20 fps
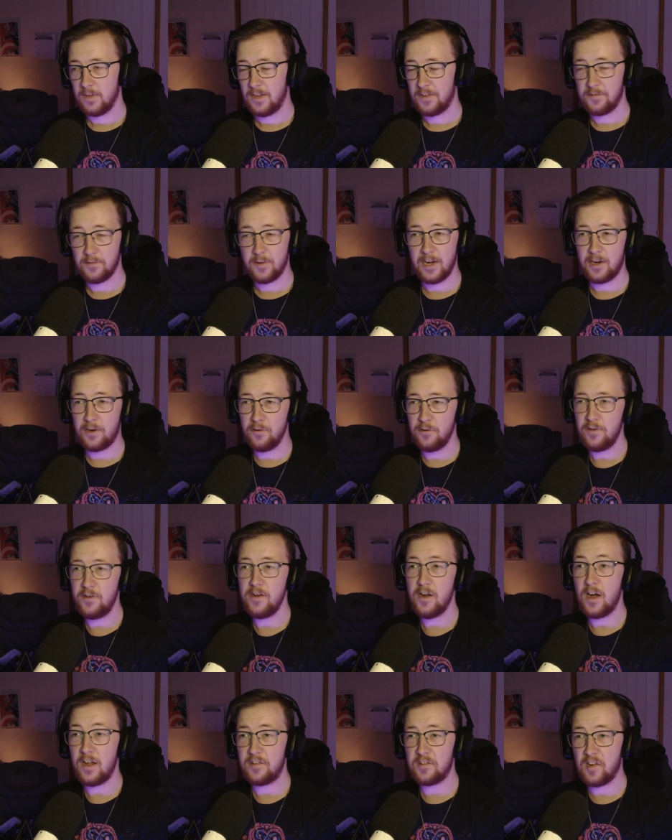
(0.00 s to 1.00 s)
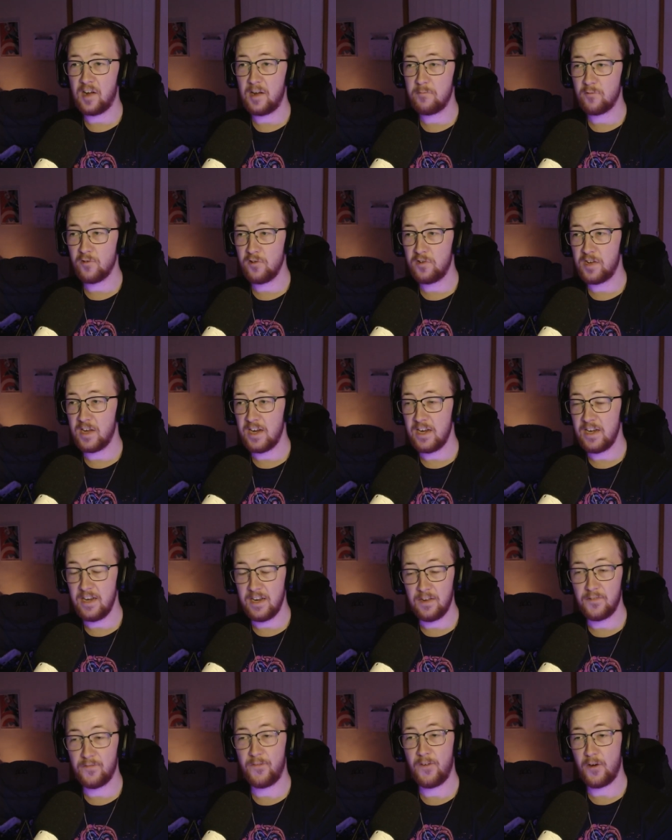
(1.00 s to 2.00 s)
why a good nighttime routine
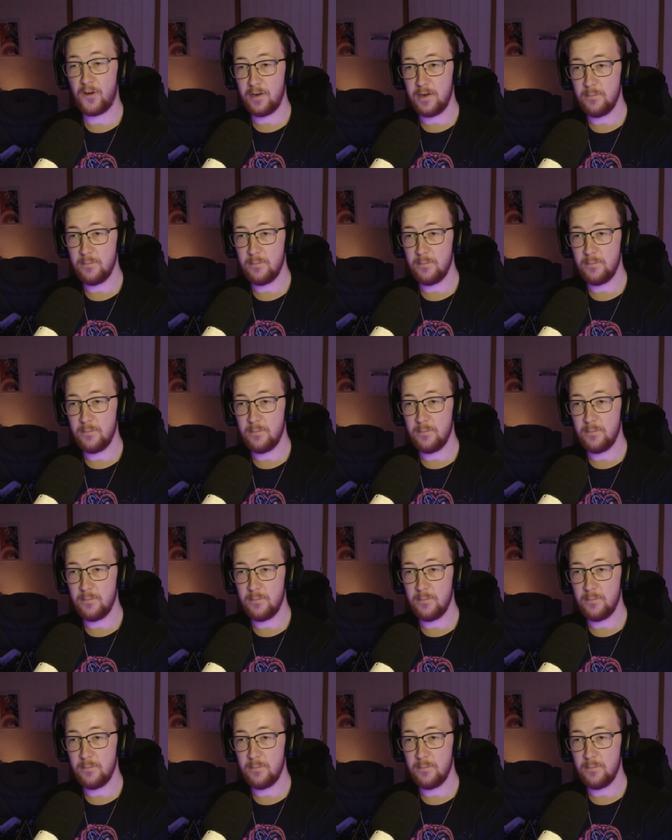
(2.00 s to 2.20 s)
is very